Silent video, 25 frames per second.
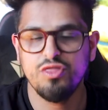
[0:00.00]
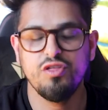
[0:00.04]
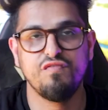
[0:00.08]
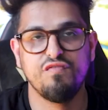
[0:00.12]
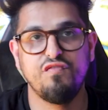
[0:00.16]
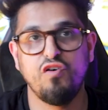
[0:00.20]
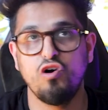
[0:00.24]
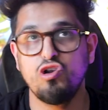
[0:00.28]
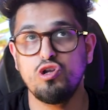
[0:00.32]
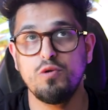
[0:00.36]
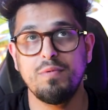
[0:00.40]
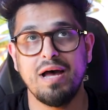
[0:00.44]
The
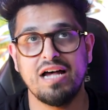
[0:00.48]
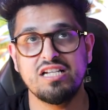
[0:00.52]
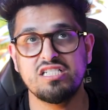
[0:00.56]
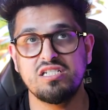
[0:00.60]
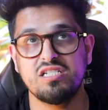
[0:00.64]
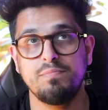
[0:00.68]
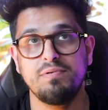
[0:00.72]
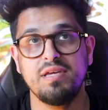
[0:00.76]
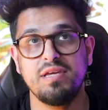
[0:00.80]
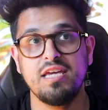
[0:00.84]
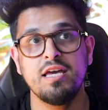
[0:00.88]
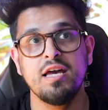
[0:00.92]
volume has
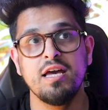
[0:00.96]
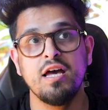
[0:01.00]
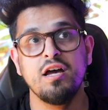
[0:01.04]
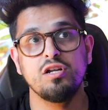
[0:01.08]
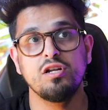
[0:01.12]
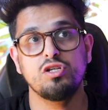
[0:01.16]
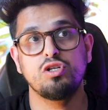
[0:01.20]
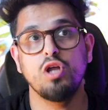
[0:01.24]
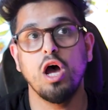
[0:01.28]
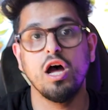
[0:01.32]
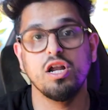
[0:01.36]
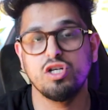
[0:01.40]
to be
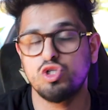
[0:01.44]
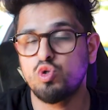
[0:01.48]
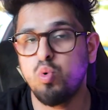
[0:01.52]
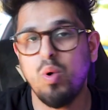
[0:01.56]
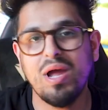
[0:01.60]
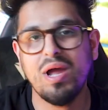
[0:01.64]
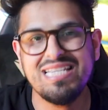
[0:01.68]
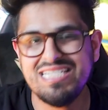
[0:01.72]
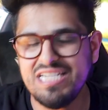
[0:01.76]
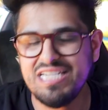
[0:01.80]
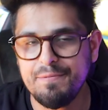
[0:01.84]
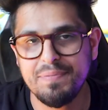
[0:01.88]

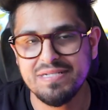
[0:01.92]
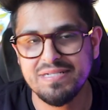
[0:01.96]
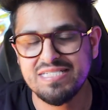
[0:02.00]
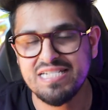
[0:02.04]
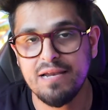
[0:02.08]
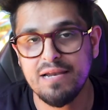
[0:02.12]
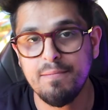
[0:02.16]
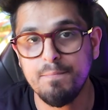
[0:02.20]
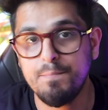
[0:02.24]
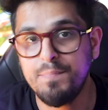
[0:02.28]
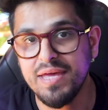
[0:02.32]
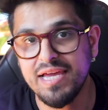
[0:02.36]

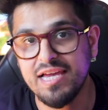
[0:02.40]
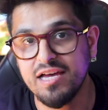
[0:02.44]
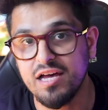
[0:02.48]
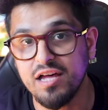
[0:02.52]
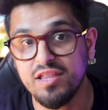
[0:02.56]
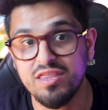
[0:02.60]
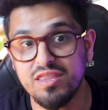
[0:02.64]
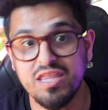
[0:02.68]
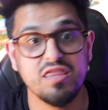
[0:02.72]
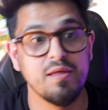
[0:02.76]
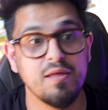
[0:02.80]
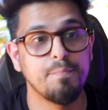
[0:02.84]
20%
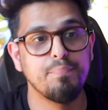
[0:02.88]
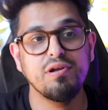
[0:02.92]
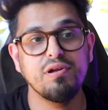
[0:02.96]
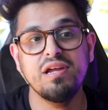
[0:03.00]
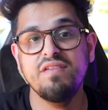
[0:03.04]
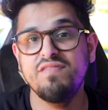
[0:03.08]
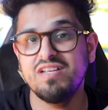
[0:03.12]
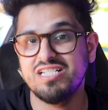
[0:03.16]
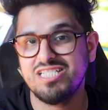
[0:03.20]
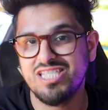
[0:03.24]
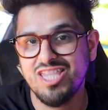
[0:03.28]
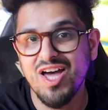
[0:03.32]
bigger than the
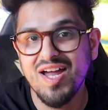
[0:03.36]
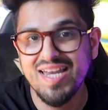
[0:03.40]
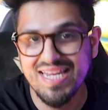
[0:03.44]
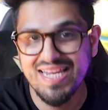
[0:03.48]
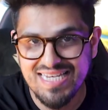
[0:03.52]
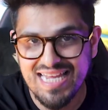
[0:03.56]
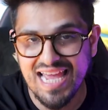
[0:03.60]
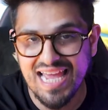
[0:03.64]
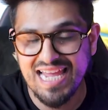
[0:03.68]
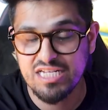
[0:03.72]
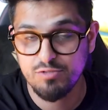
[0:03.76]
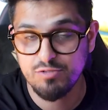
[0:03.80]
previous 30
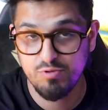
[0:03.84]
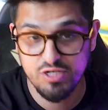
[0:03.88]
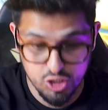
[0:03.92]
days.